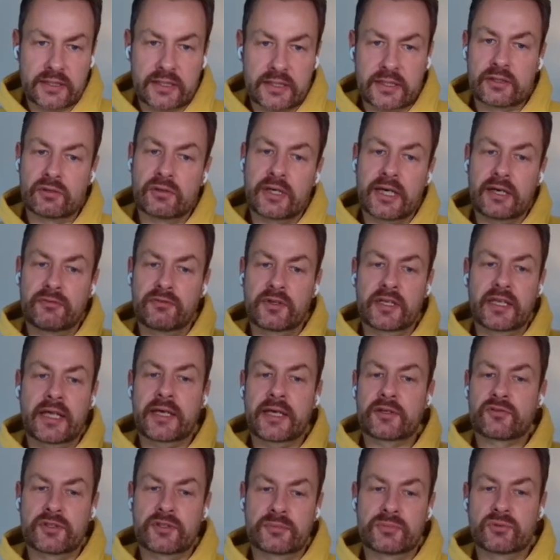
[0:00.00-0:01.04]
Yeah, you have an
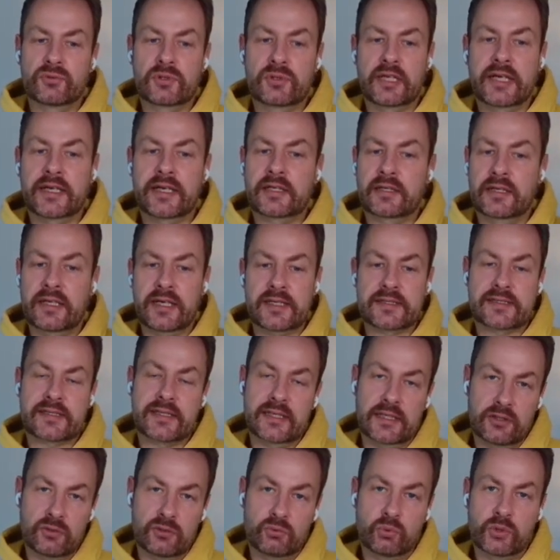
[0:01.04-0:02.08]
attribute like an
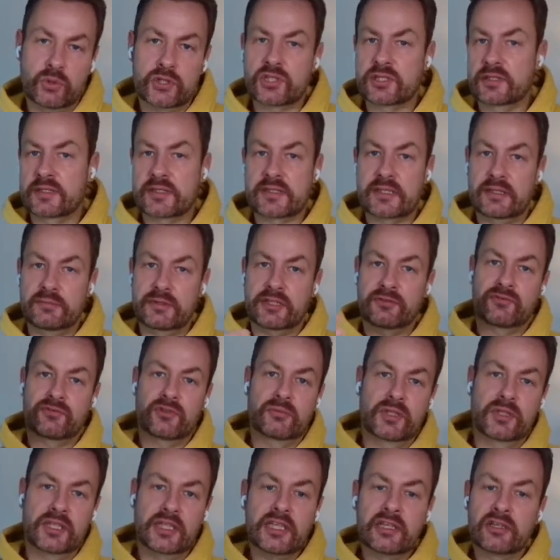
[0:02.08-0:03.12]
SKU, which is coming from
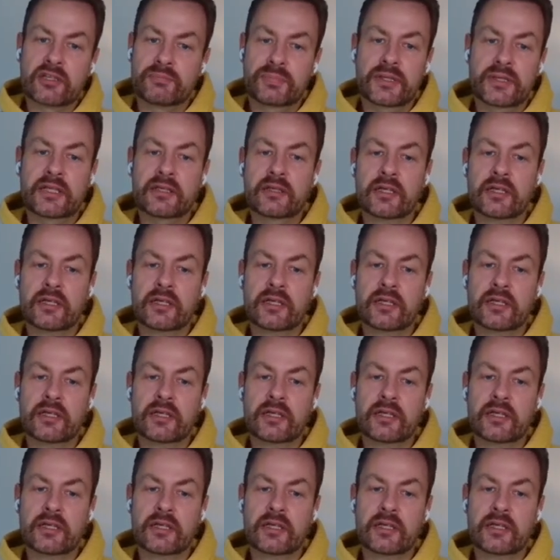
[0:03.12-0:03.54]
an ERP,